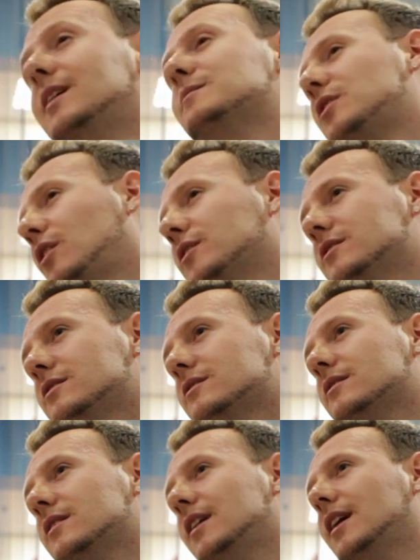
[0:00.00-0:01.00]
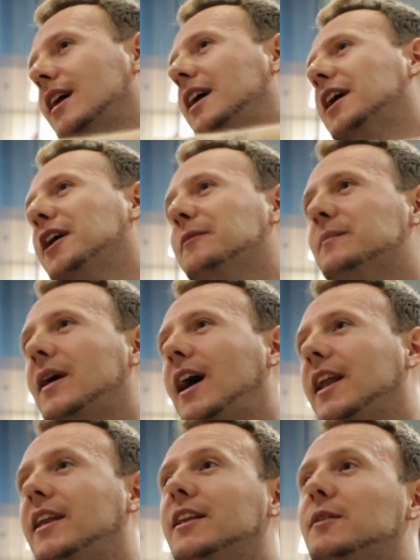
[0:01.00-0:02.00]
name's Connors, um,
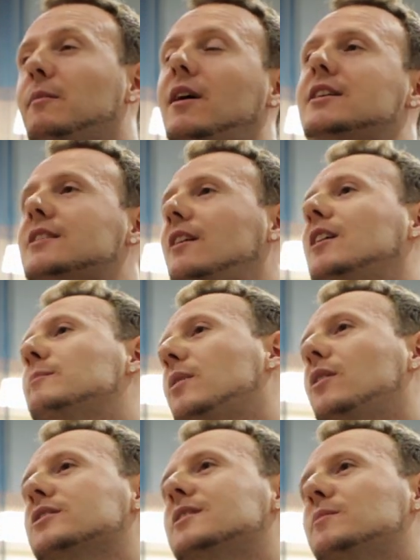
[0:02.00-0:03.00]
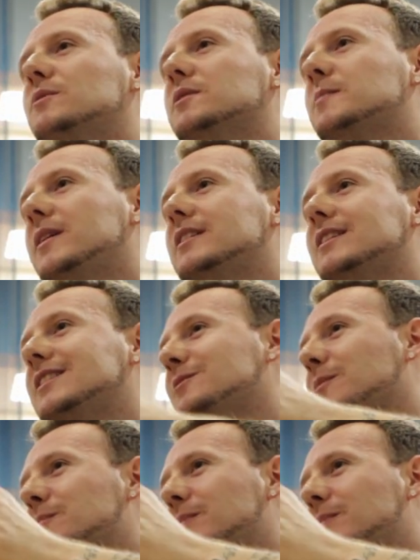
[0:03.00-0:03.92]
and my style of basketball is basically to